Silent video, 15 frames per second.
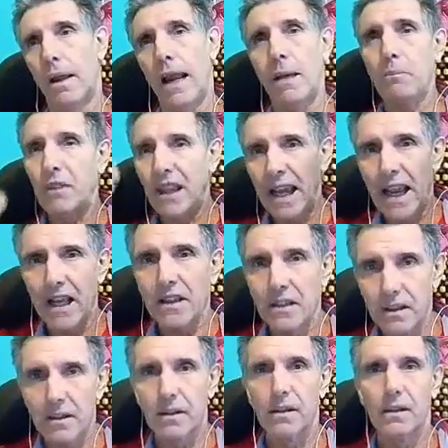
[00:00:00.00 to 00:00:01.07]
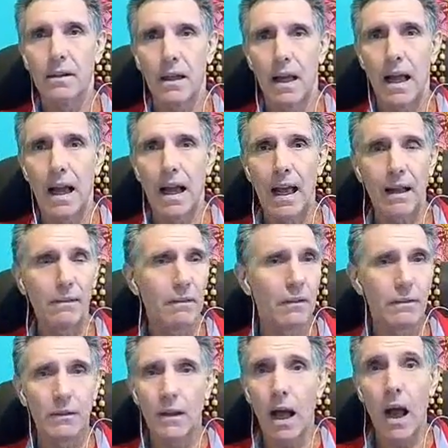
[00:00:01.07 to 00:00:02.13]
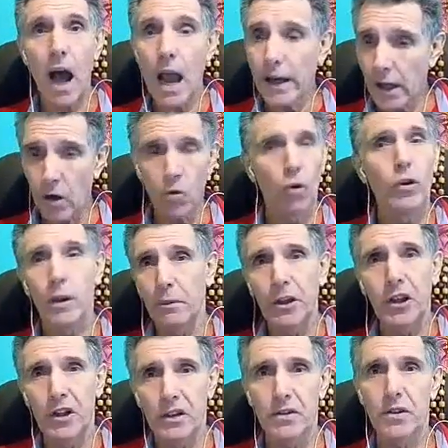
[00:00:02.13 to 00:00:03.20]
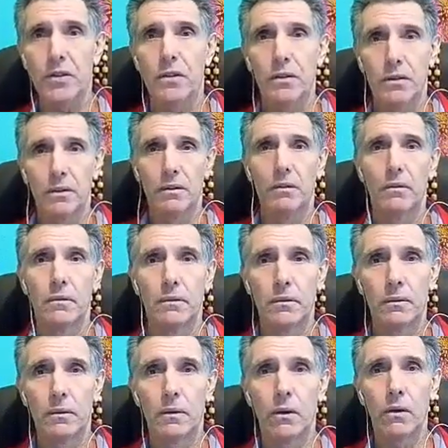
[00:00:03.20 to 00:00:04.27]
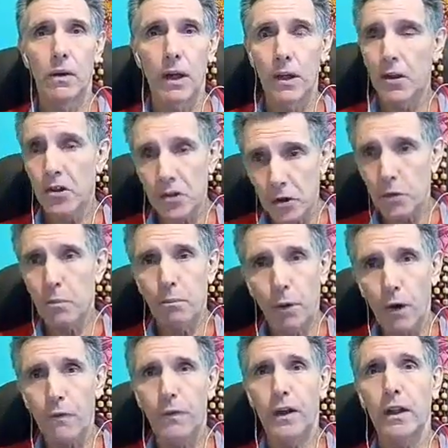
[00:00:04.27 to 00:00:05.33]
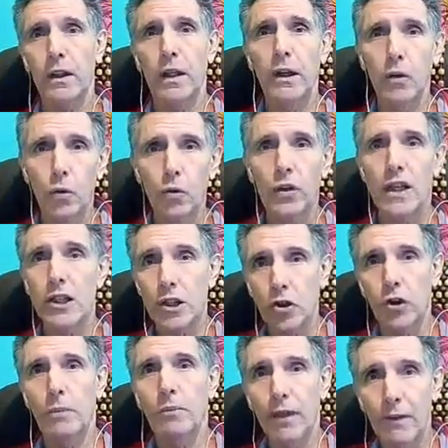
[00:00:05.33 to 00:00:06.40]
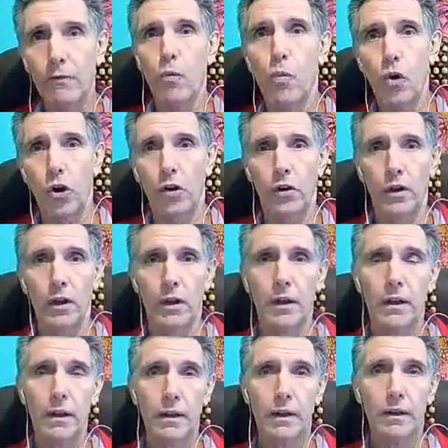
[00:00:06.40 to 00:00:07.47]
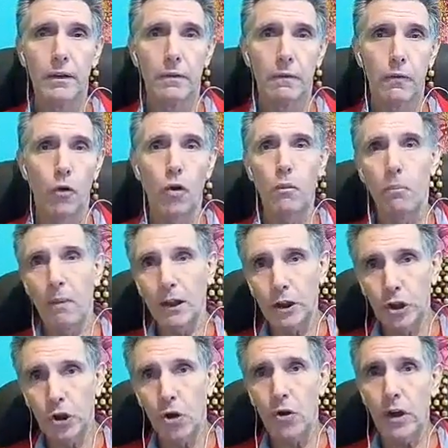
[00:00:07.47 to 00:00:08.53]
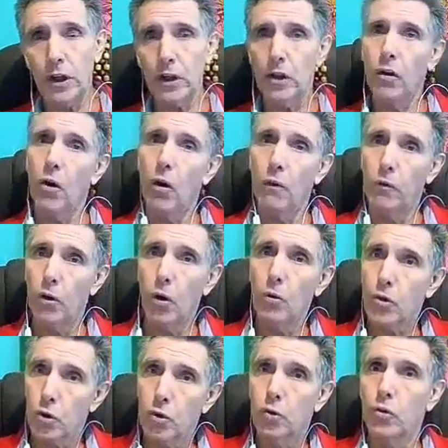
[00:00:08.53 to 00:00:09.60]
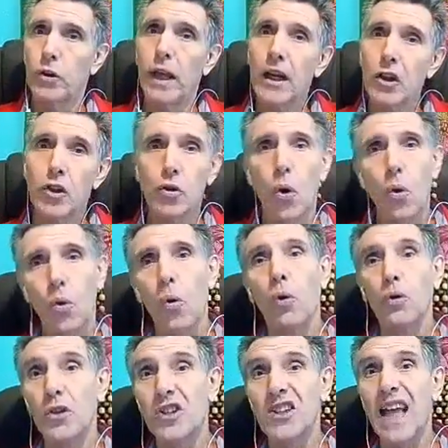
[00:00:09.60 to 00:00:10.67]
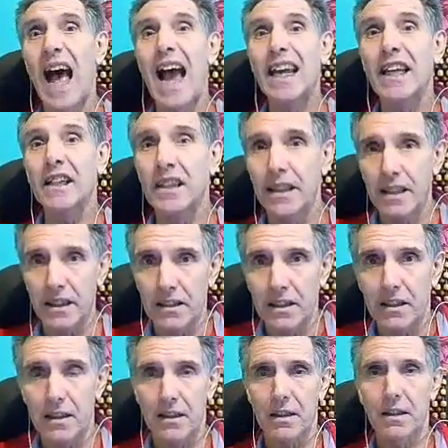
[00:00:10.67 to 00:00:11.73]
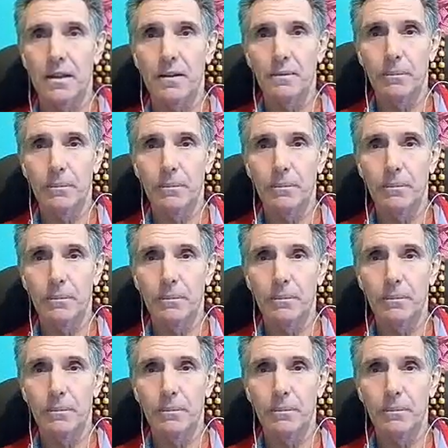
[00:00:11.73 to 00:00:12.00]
empty heads. I can call them idiots. Okay, this is a perfectly good descriptive word for majority of those today so-called scientists.